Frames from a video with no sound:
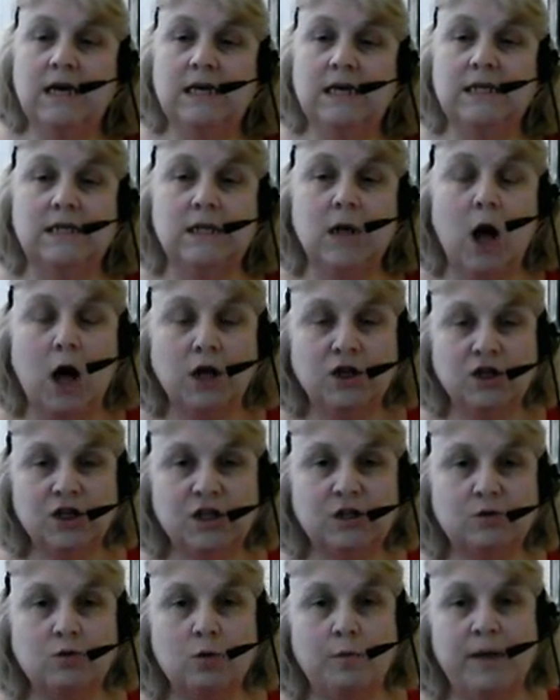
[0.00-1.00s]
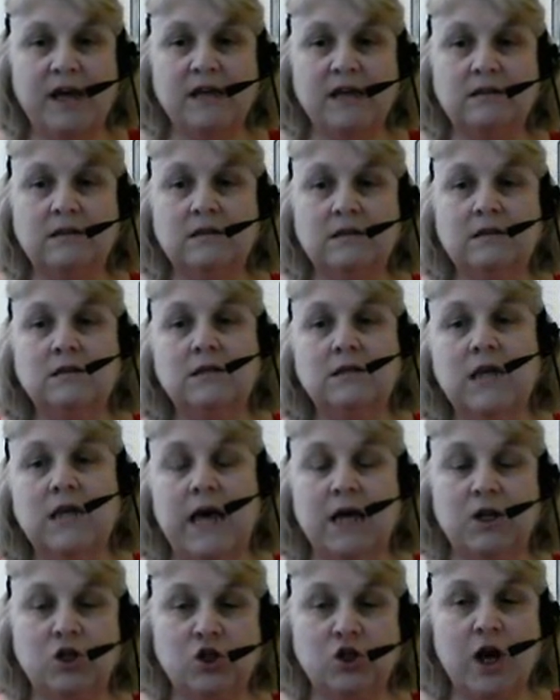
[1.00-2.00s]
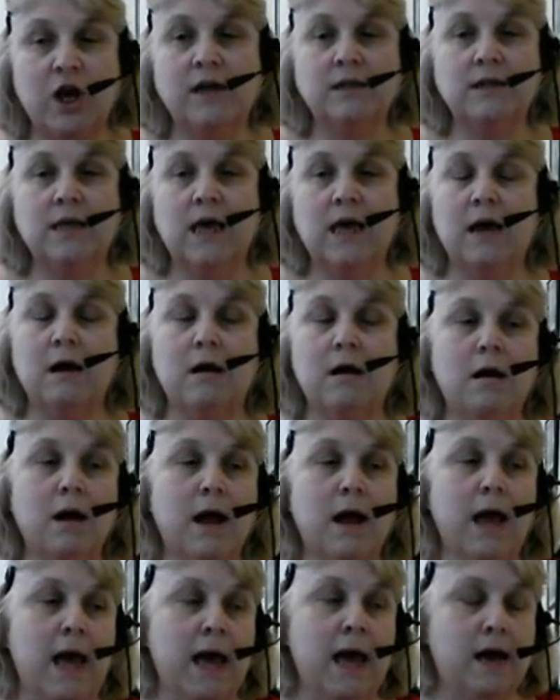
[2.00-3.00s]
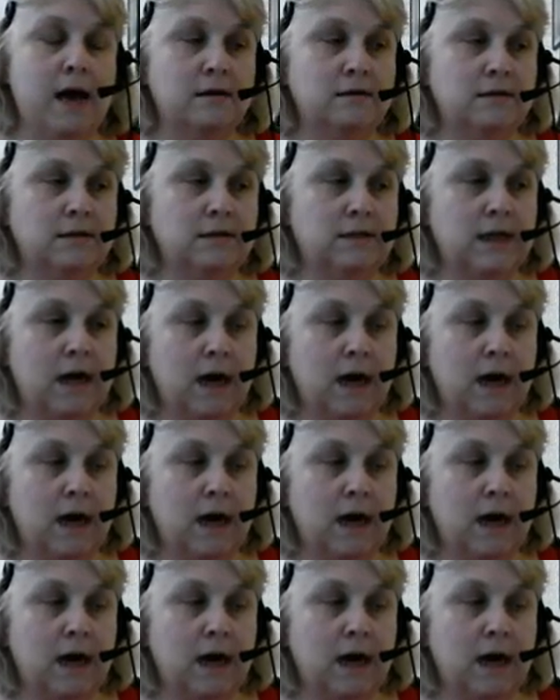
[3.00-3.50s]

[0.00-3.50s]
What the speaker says: it's not just romances and childcare and